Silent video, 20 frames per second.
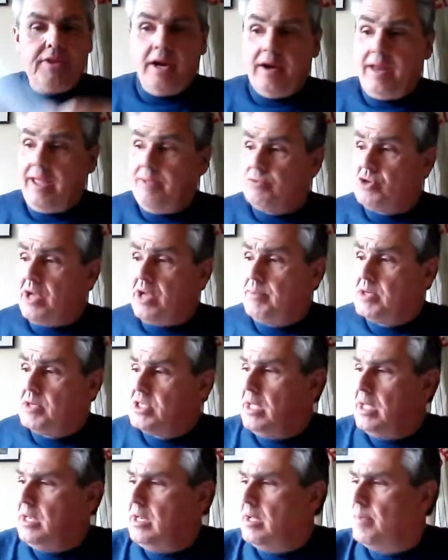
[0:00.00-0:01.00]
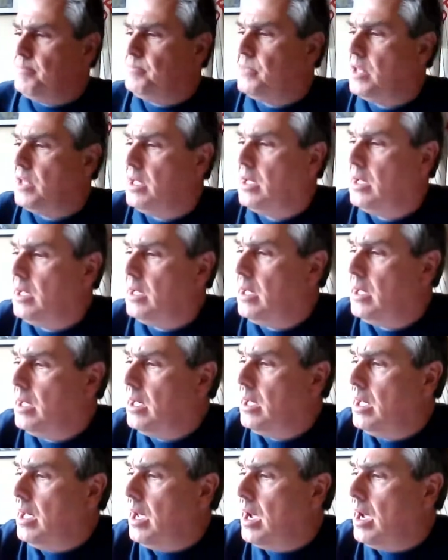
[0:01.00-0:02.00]
there at Hamtramck Stadium
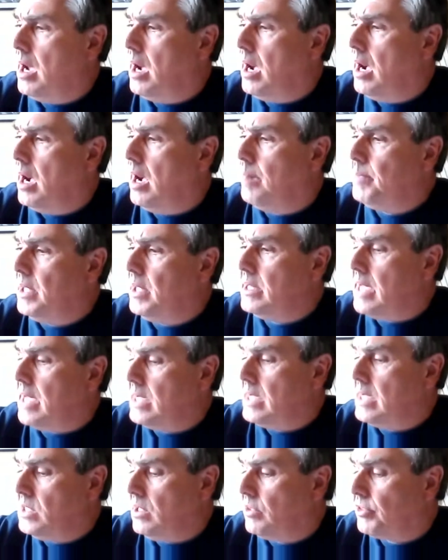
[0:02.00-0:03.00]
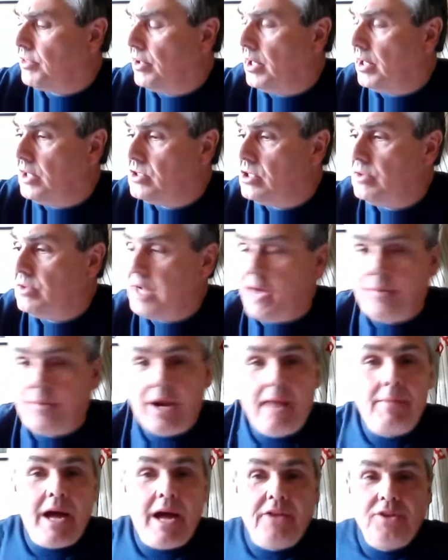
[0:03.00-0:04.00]
in 1932. Now, when
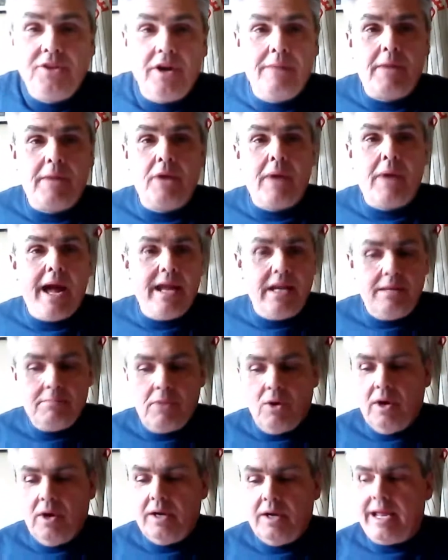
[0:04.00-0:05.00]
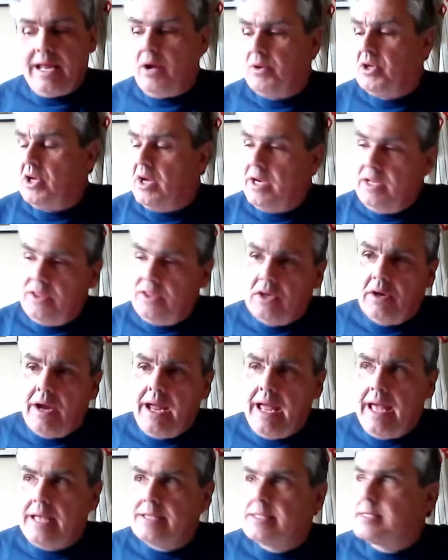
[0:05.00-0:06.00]
I'm out there on my riding mower now, cutting the
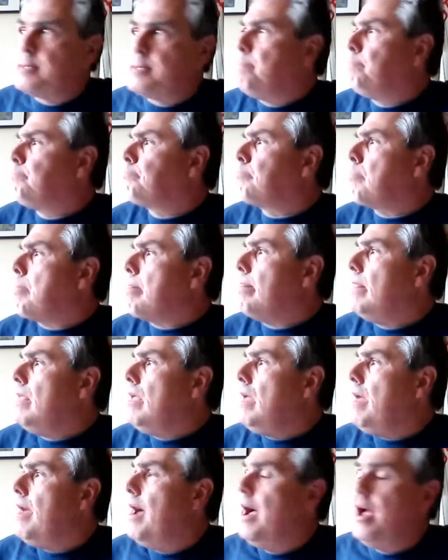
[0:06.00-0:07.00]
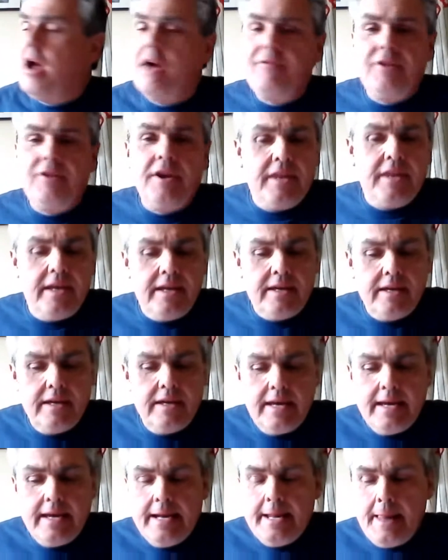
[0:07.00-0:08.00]
grass, I often think
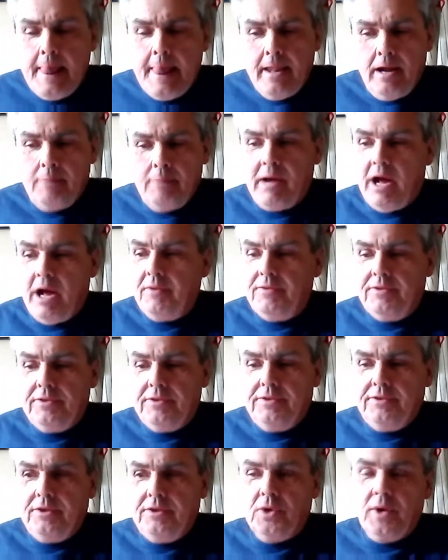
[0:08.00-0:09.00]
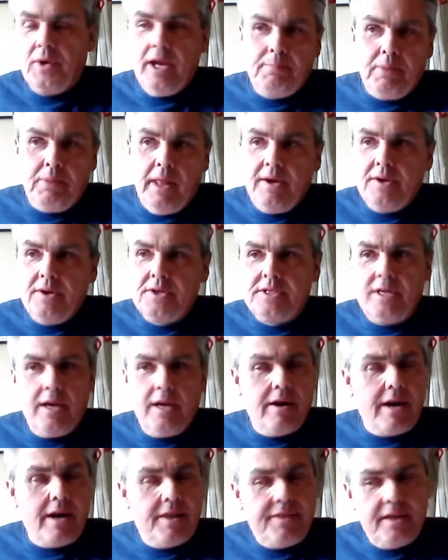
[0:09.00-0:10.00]
about the great players
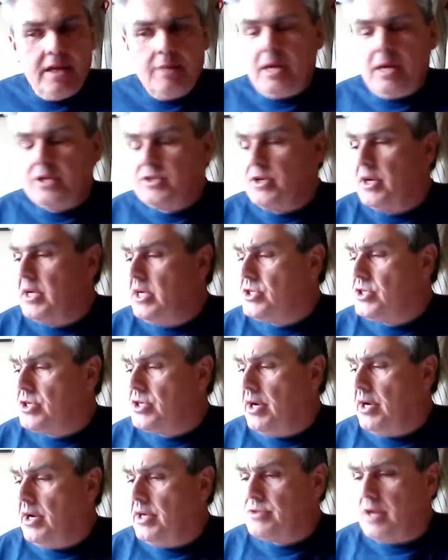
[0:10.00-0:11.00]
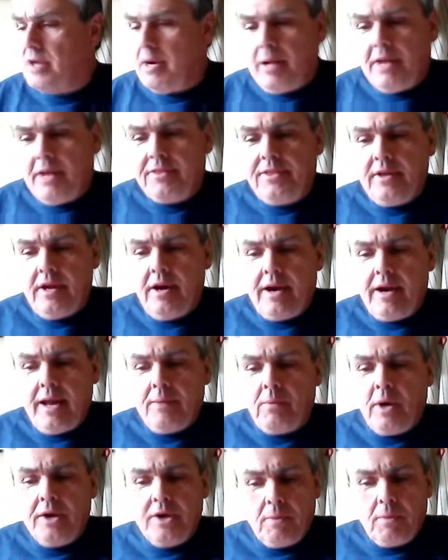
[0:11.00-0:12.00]
there. I think about Turkey Stearns when I'm out there, and I
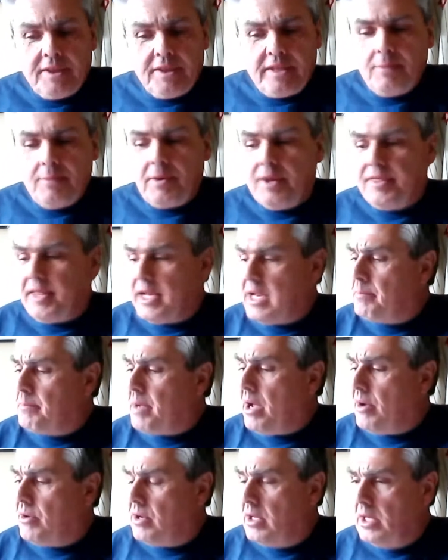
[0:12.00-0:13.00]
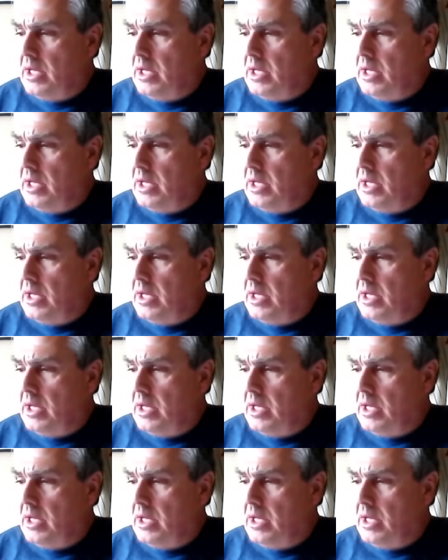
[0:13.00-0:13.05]
wonder what they would think about